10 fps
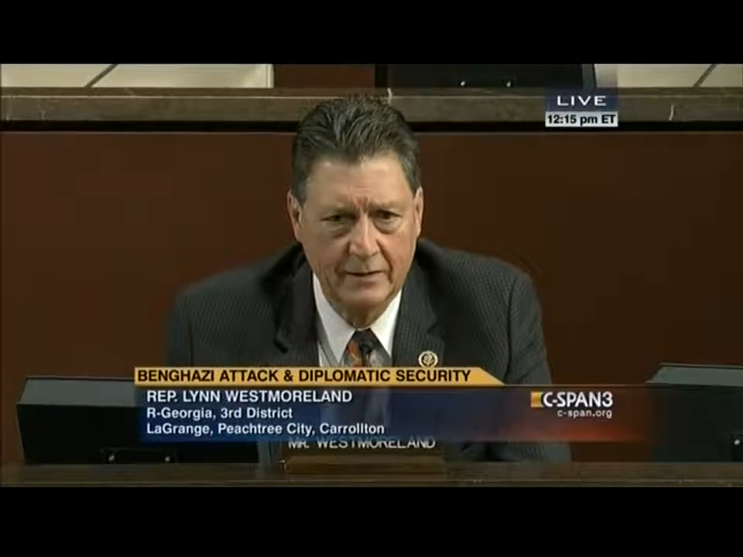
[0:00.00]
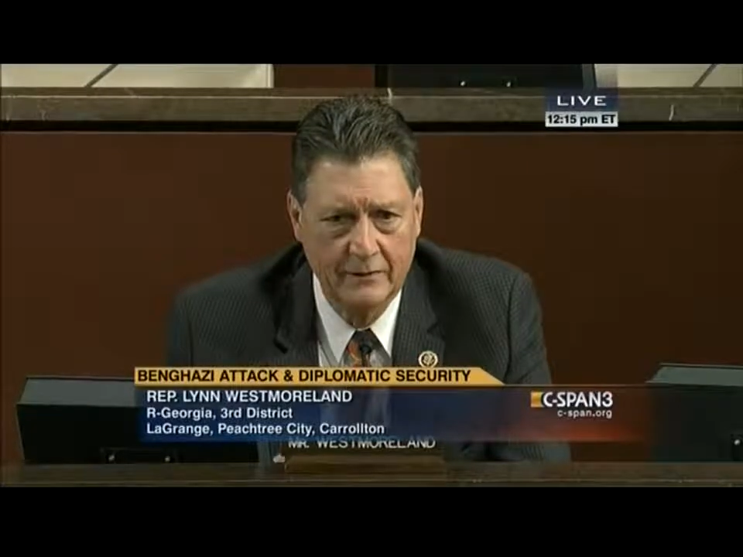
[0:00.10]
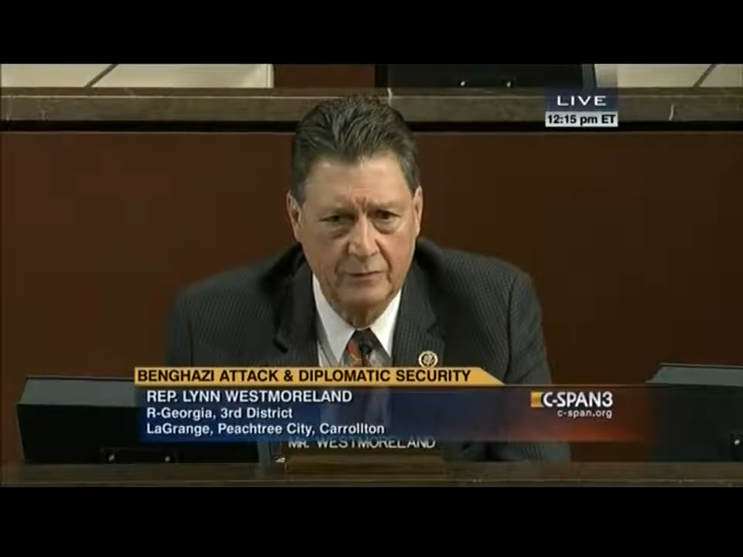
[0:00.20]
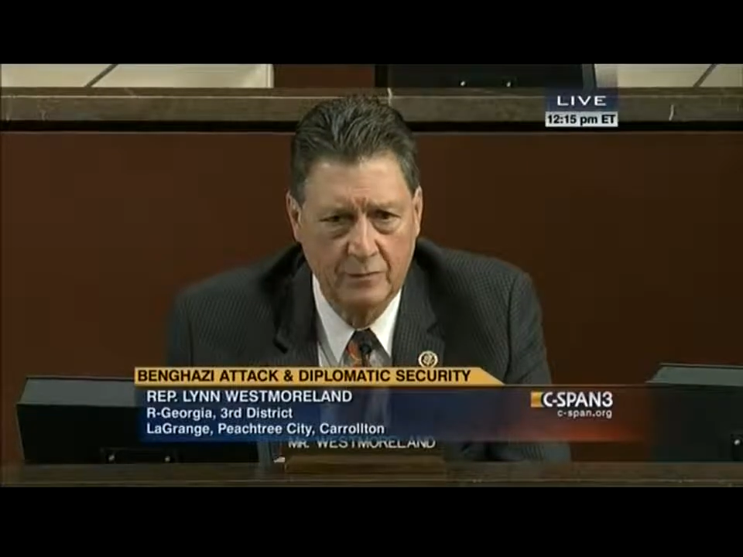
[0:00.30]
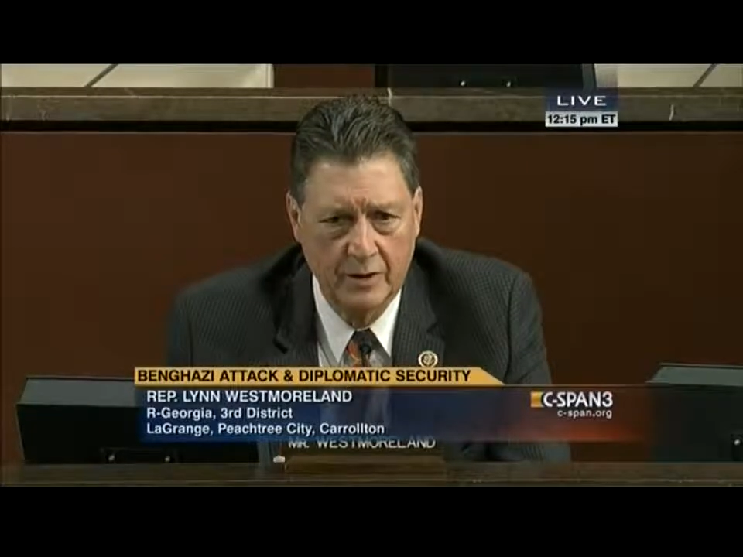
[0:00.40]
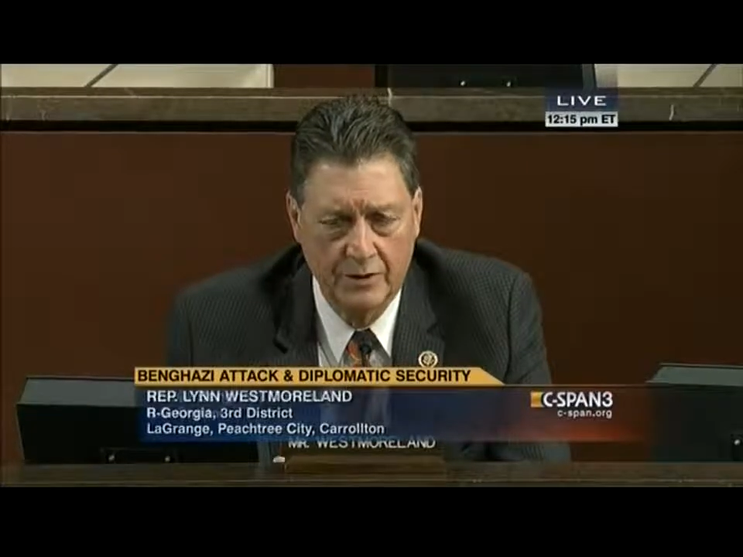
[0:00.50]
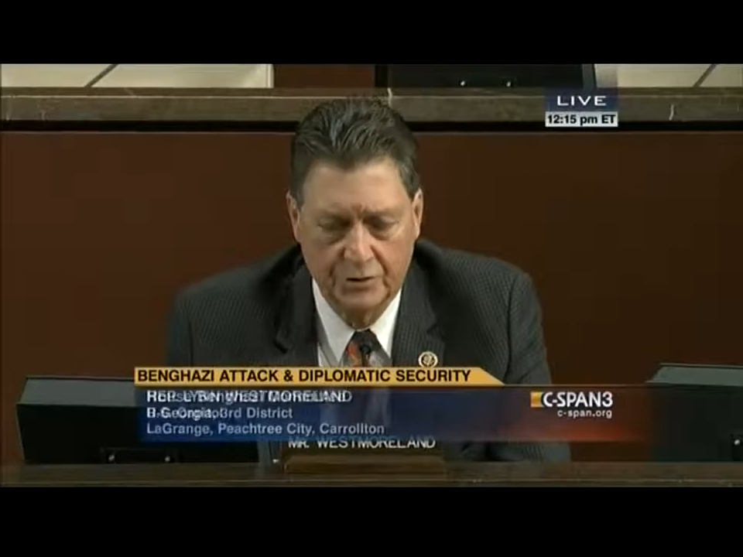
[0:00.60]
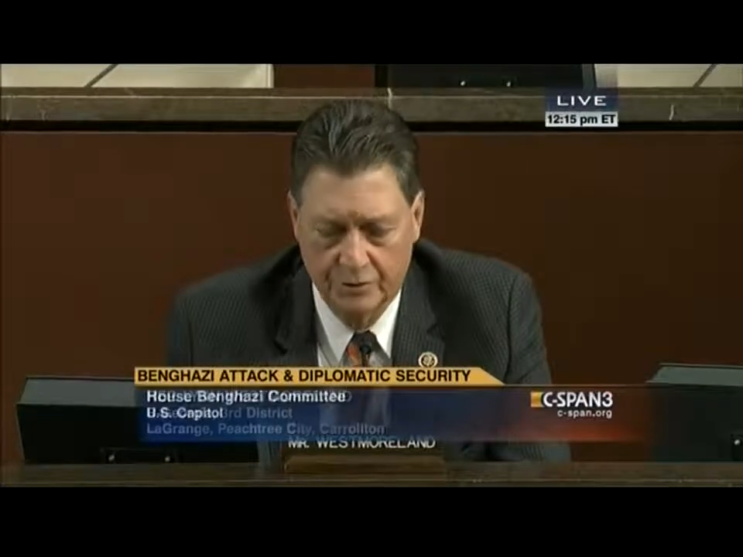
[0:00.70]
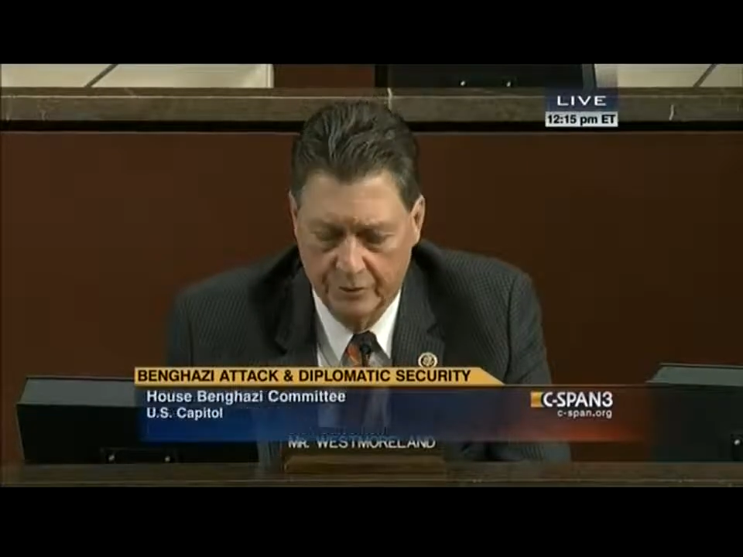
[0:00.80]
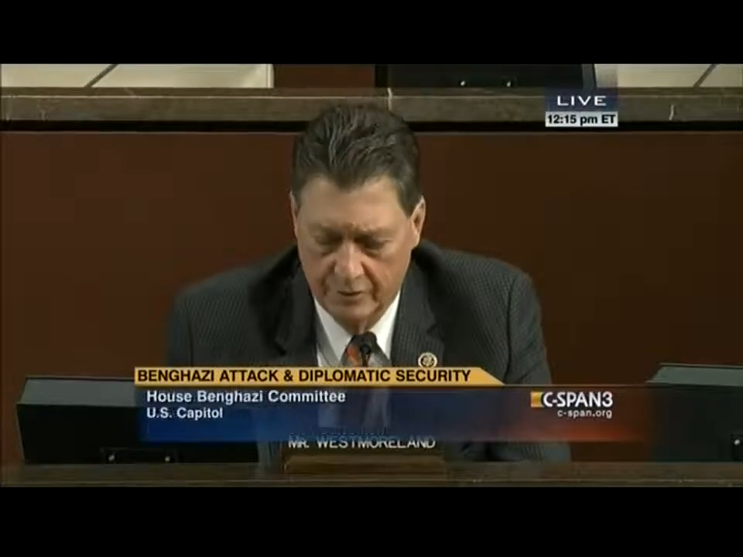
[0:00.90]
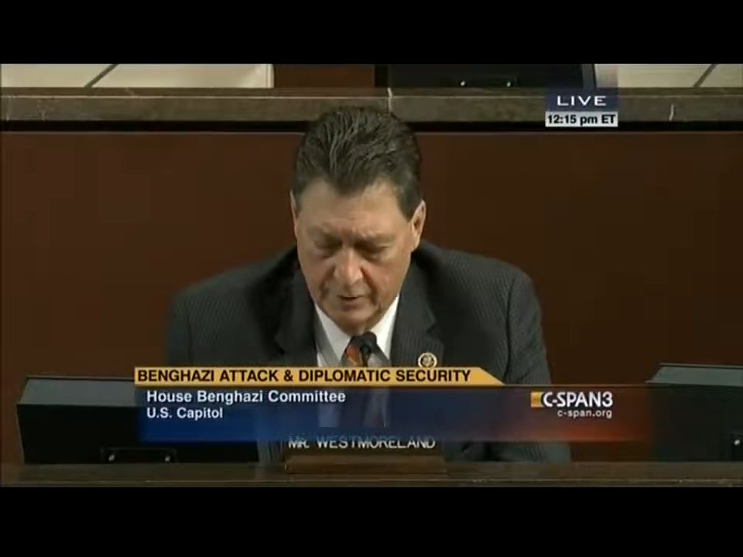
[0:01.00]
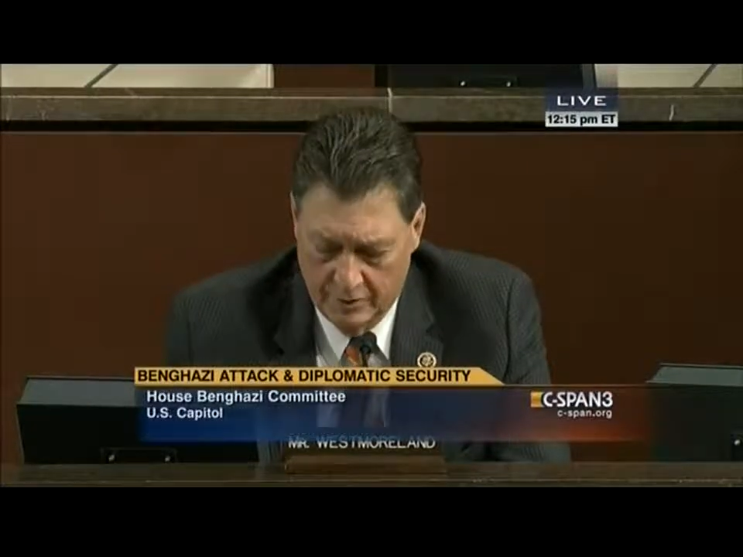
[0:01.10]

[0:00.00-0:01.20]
the information.